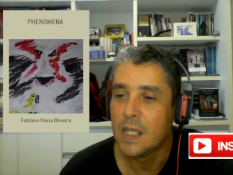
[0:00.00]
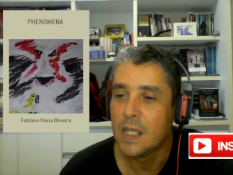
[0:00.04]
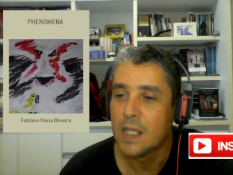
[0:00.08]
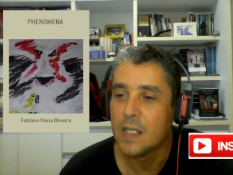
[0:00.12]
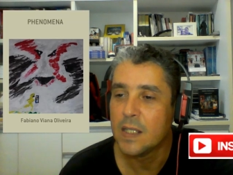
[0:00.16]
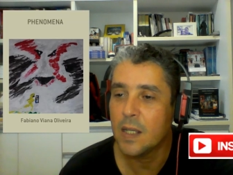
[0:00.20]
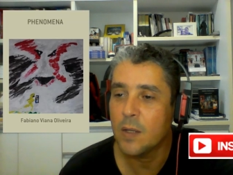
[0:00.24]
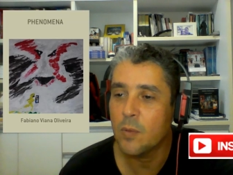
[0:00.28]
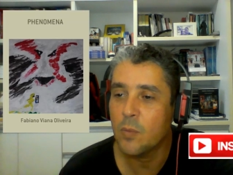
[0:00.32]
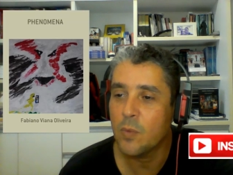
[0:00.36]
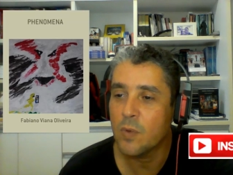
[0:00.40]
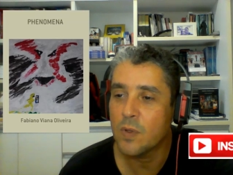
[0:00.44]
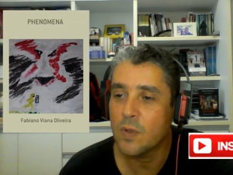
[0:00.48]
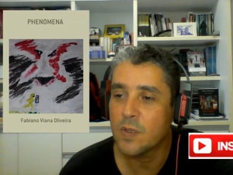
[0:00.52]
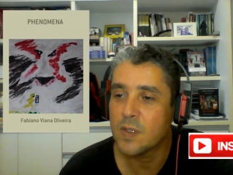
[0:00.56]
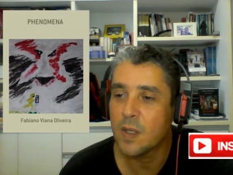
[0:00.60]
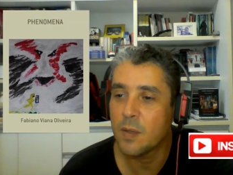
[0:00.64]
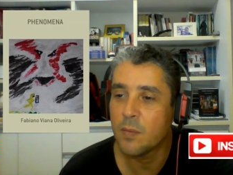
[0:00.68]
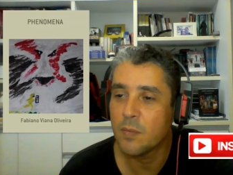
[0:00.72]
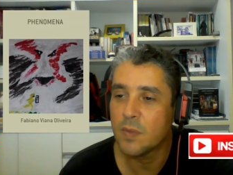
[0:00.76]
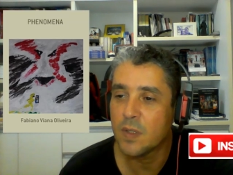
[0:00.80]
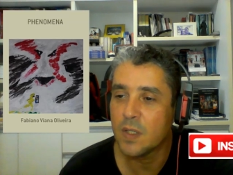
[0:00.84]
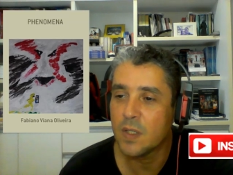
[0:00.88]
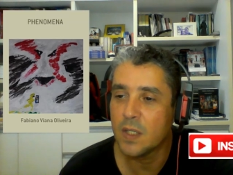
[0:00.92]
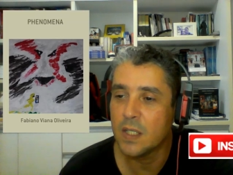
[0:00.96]
That was
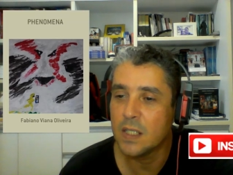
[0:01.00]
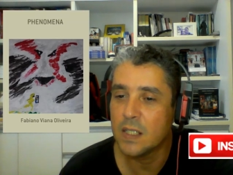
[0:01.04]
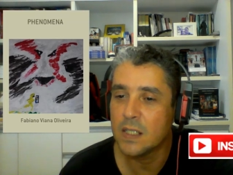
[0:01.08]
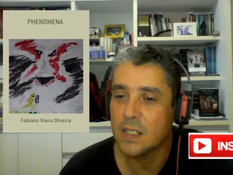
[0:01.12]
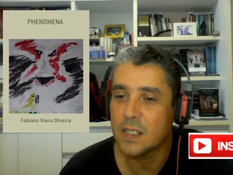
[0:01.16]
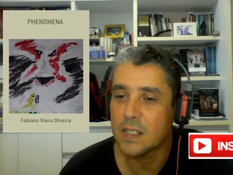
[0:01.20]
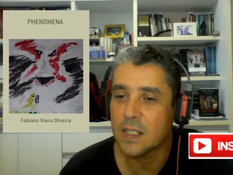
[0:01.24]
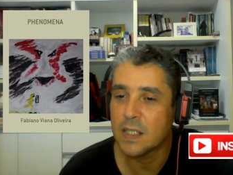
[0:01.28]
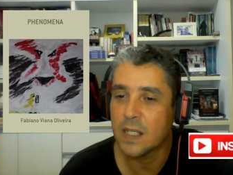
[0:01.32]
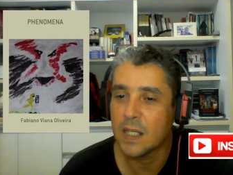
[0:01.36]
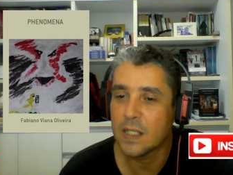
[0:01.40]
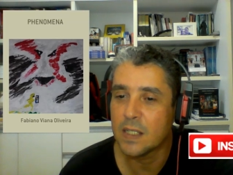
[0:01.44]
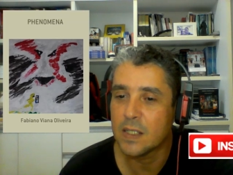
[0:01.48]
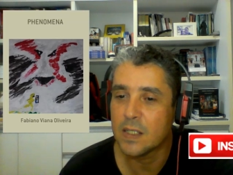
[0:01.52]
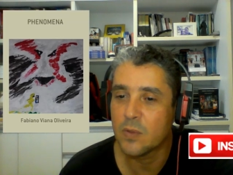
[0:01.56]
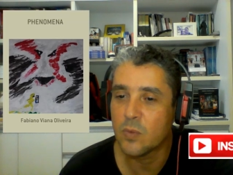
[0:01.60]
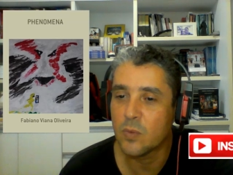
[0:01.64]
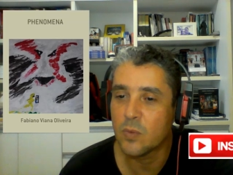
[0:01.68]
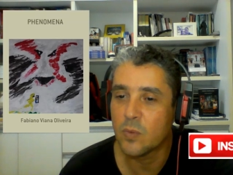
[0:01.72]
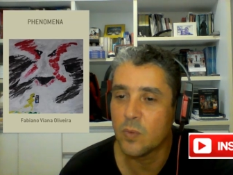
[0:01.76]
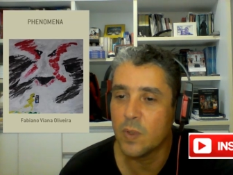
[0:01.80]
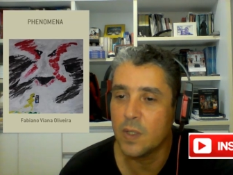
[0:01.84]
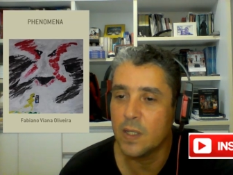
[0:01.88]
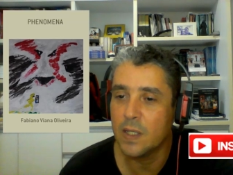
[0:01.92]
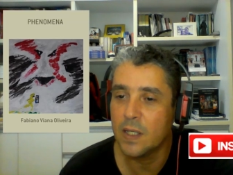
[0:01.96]
something that
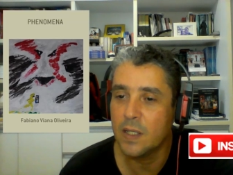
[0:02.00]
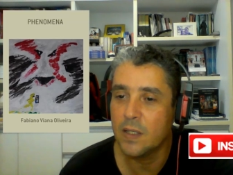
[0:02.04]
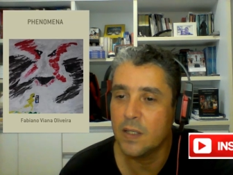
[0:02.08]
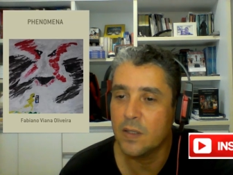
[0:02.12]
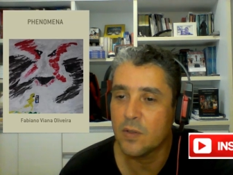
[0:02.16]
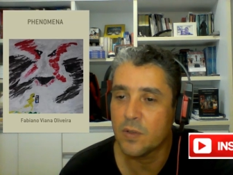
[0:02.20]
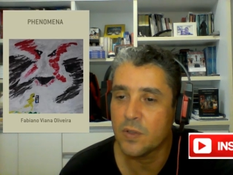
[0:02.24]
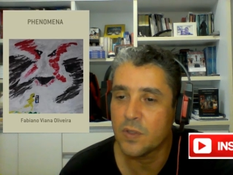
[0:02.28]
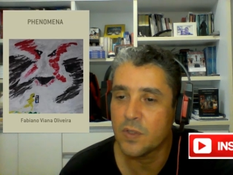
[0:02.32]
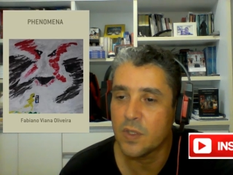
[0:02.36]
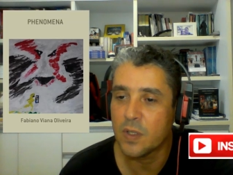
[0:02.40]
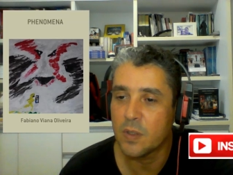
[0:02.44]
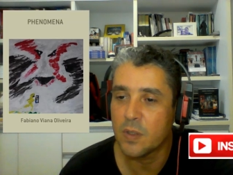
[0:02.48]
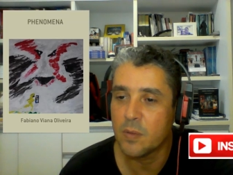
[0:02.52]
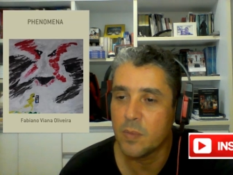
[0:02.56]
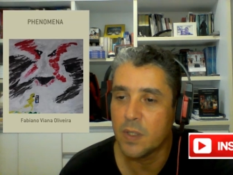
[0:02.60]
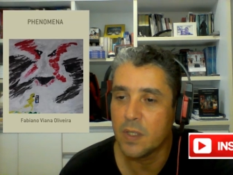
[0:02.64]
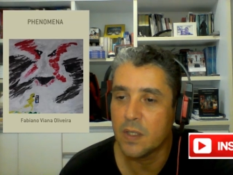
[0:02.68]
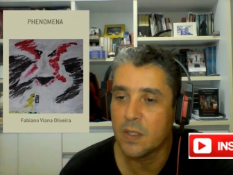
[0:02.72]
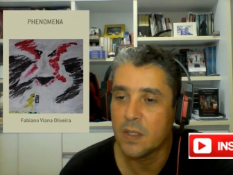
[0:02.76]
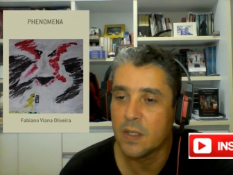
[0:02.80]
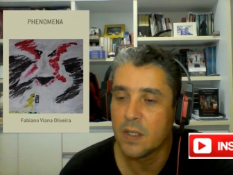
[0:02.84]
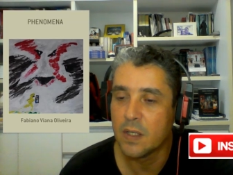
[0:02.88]
really interested me.